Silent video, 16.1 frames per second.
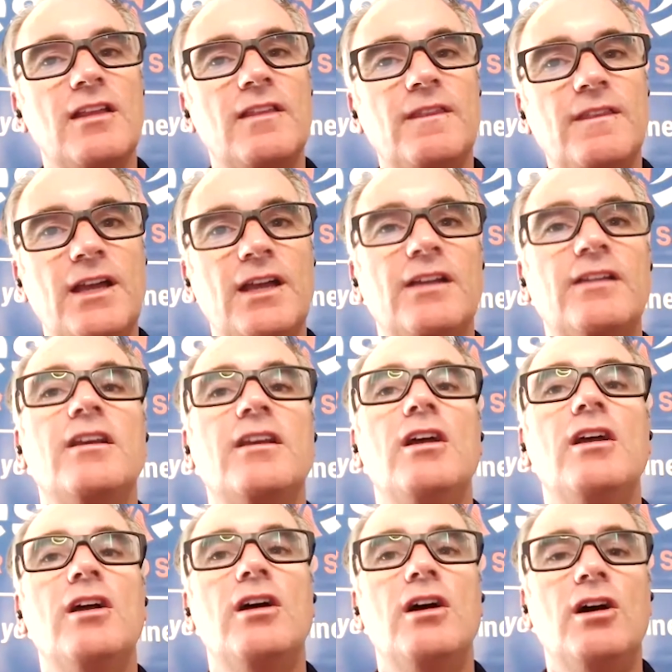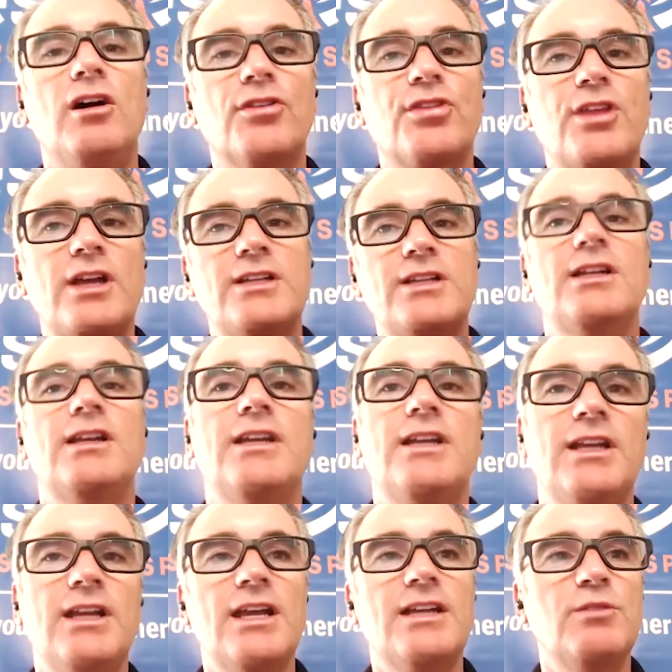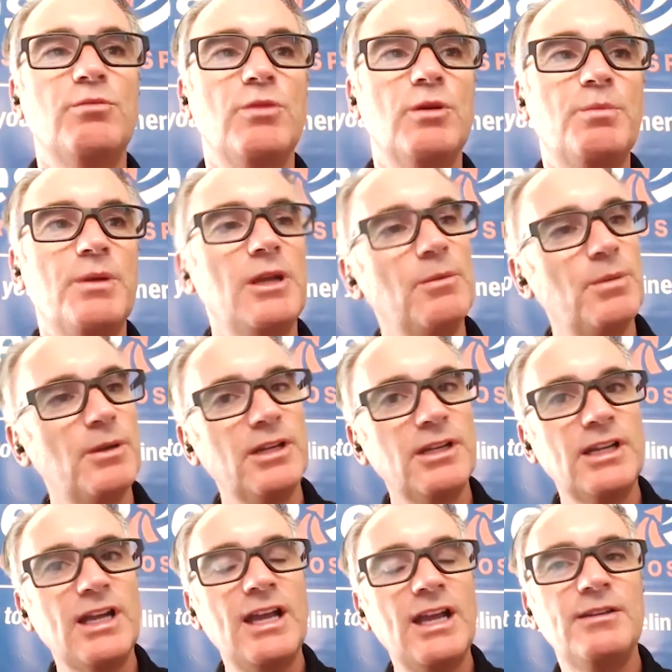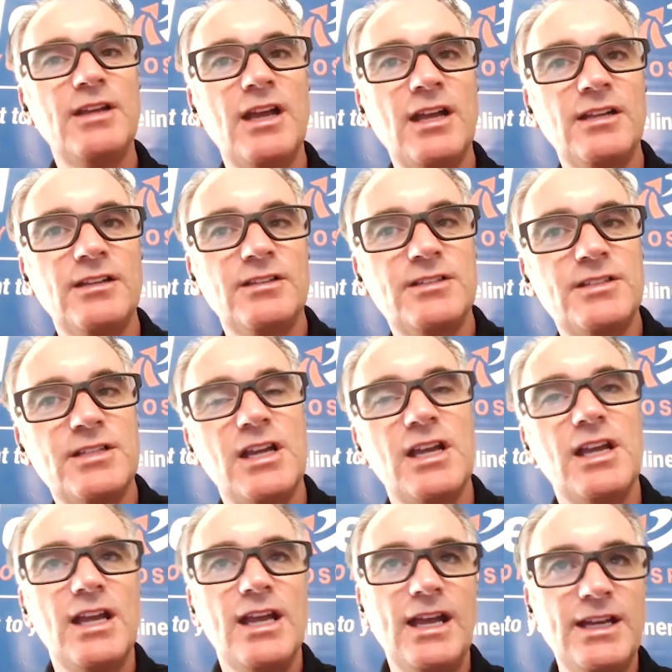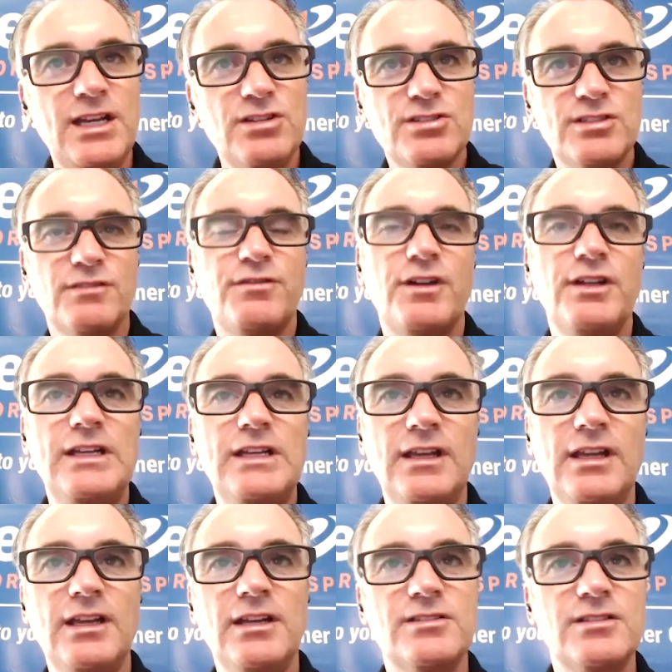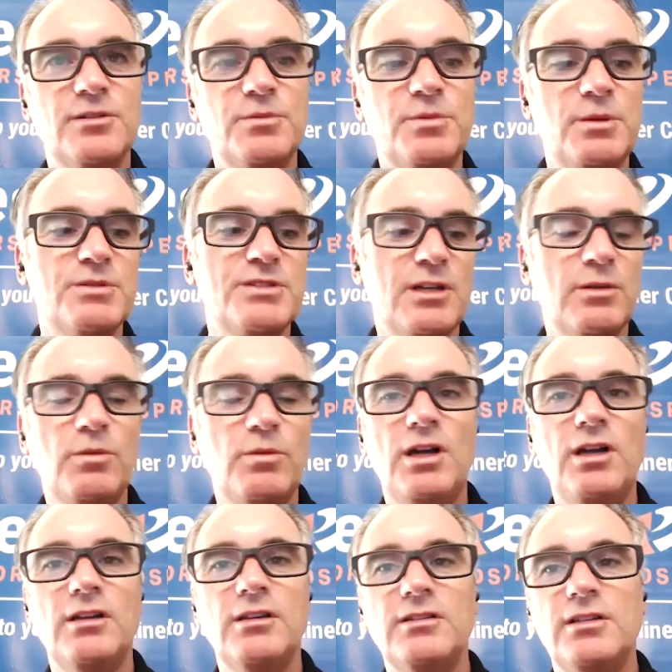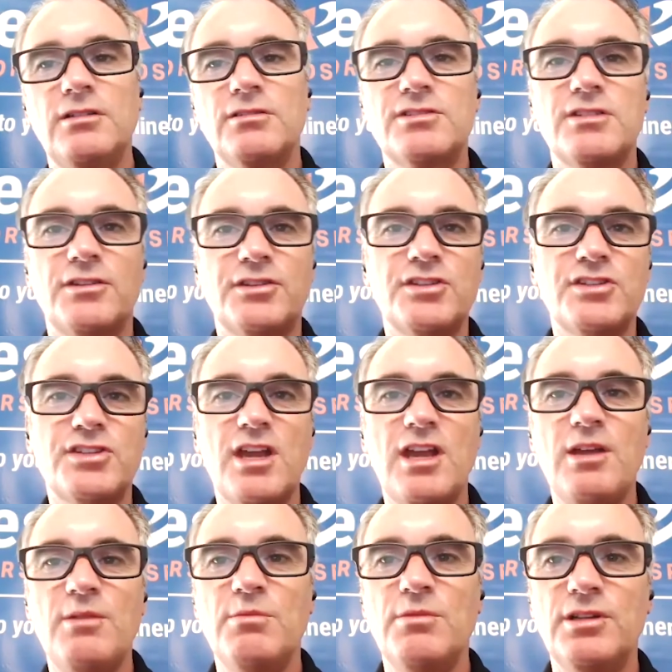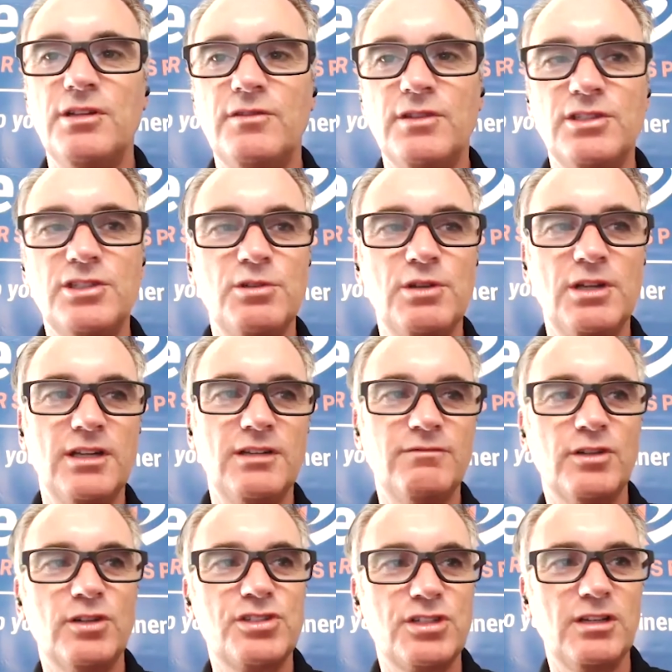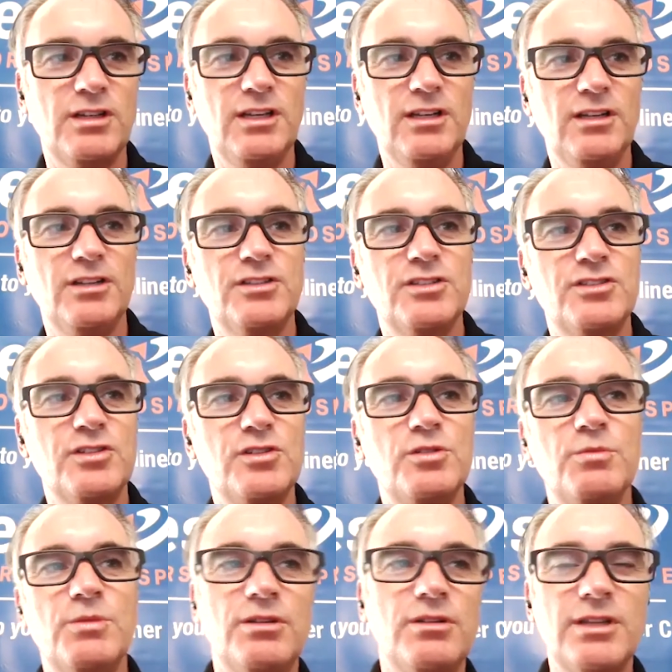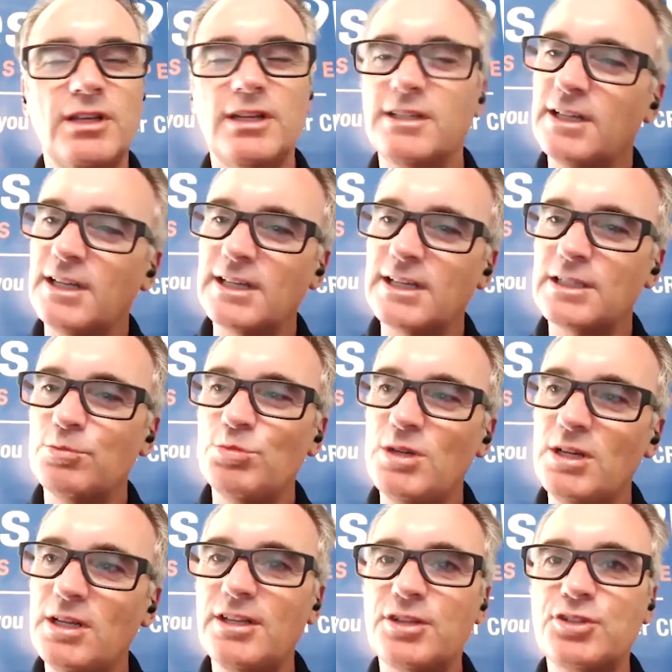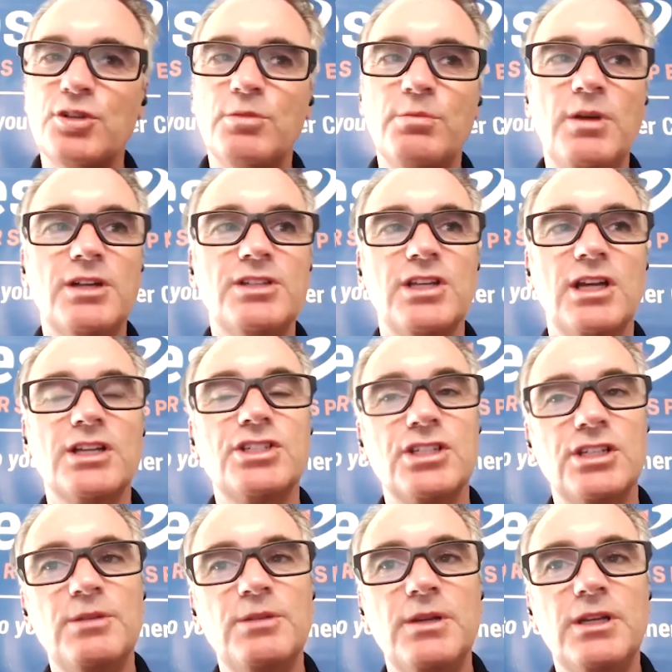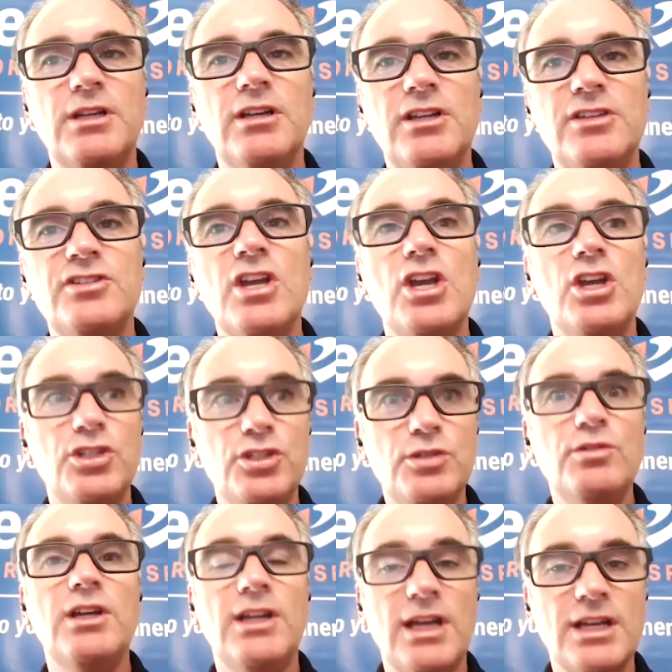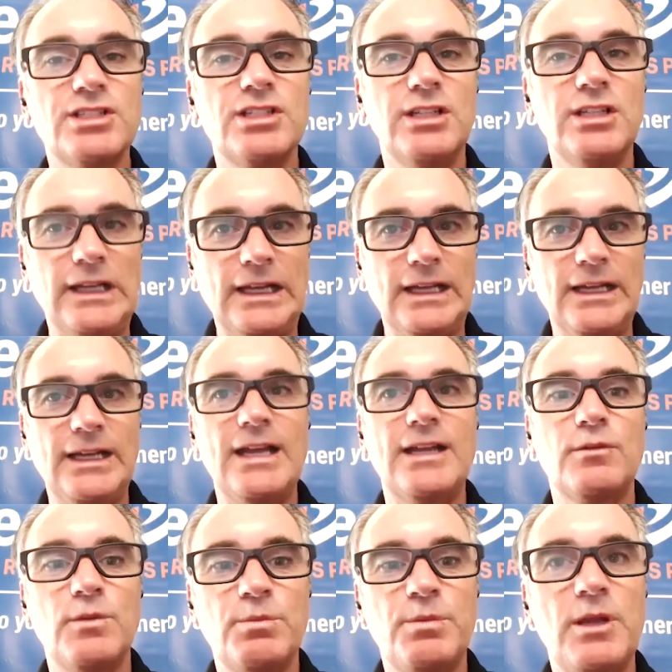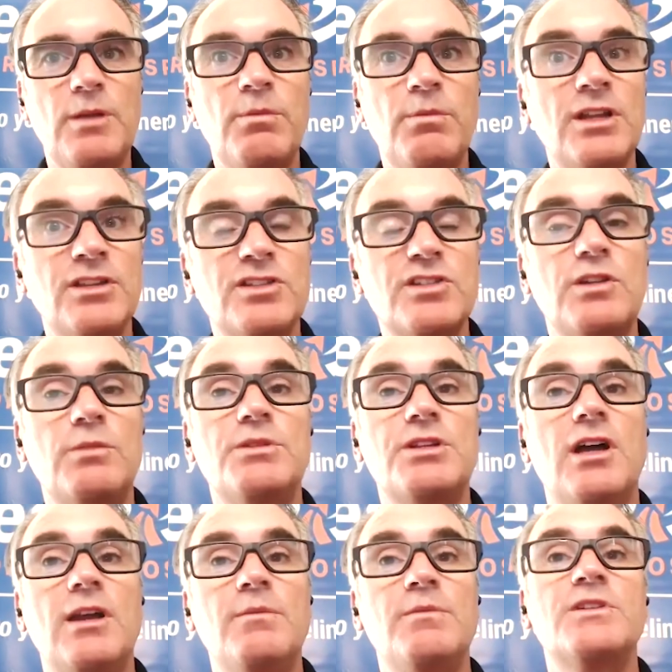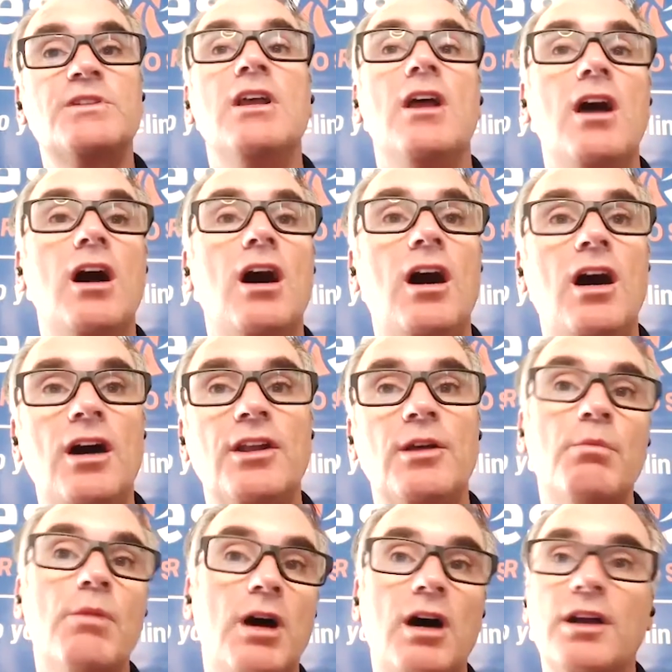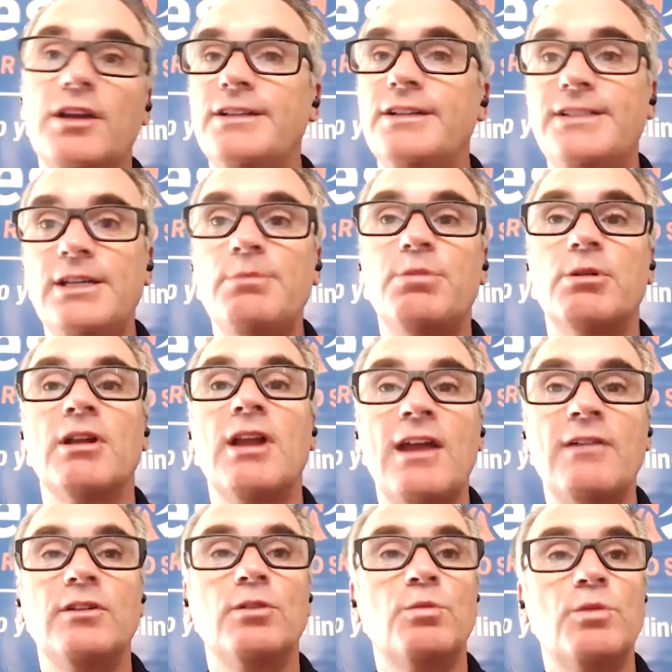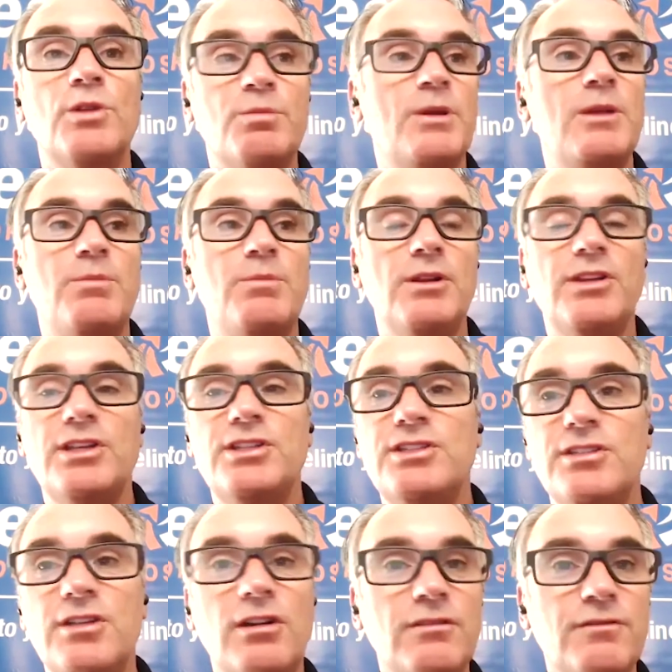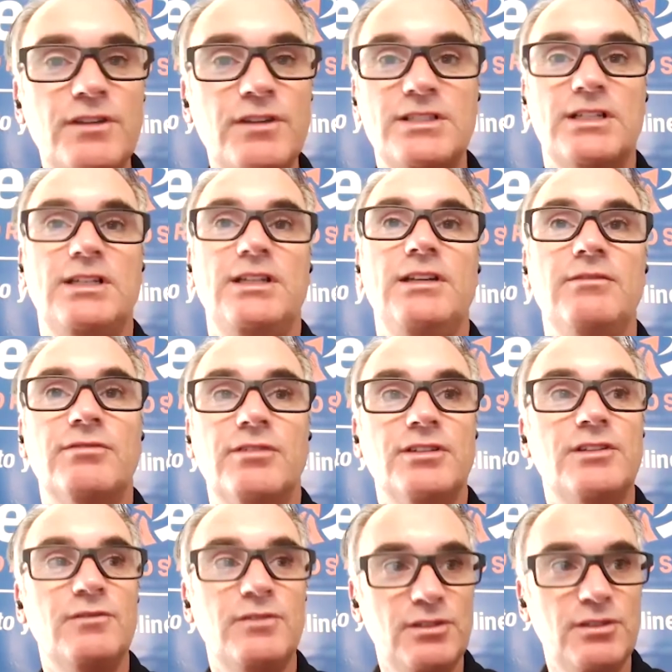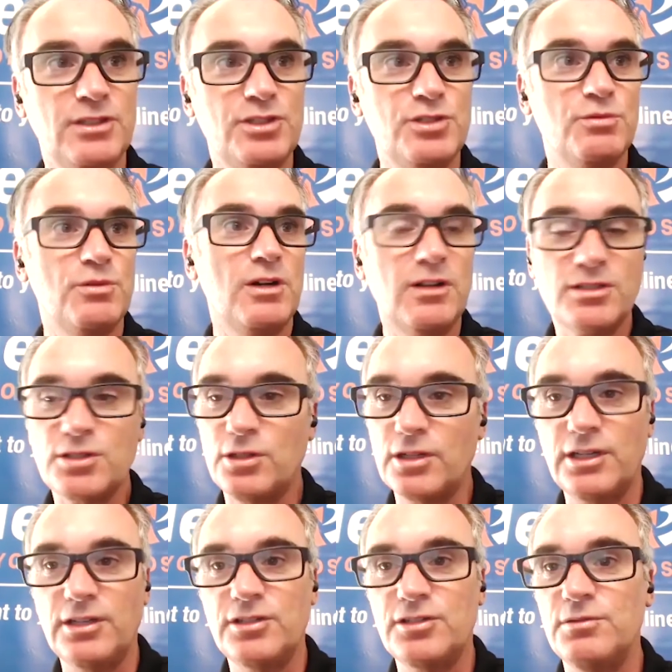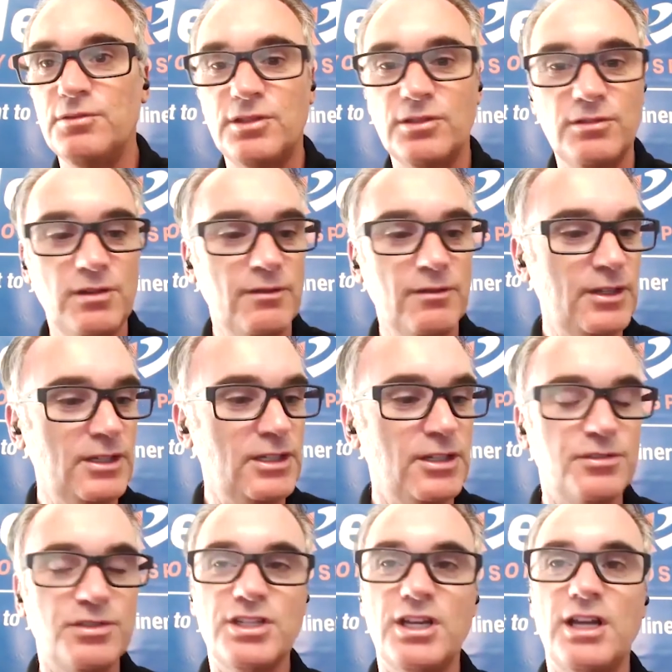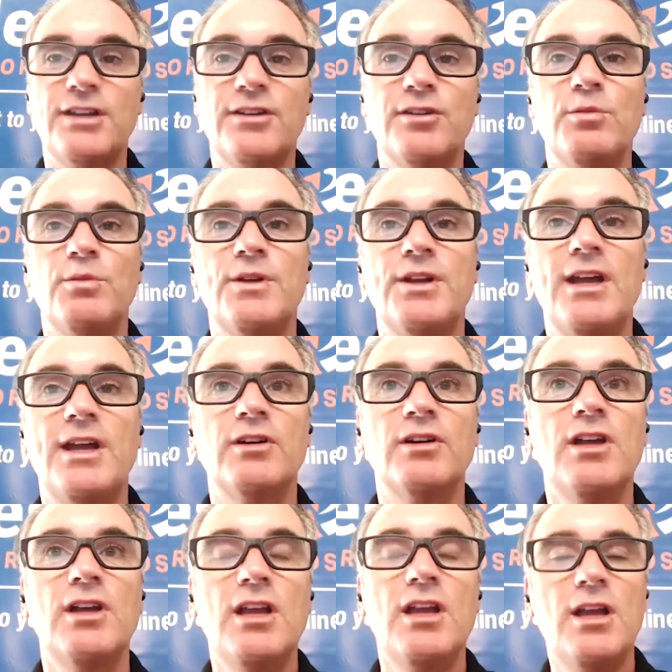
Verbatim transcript: that authentically connecting with people and and and and here's the funny thing is people say well you know it's not the same when if you're doing it virtually and on zoom and all that and i go well not so much actually because you can actually connect with people and sometimes on a on a deeper level with people that aren't physically in front of you that you are talking to through a video chat or whatever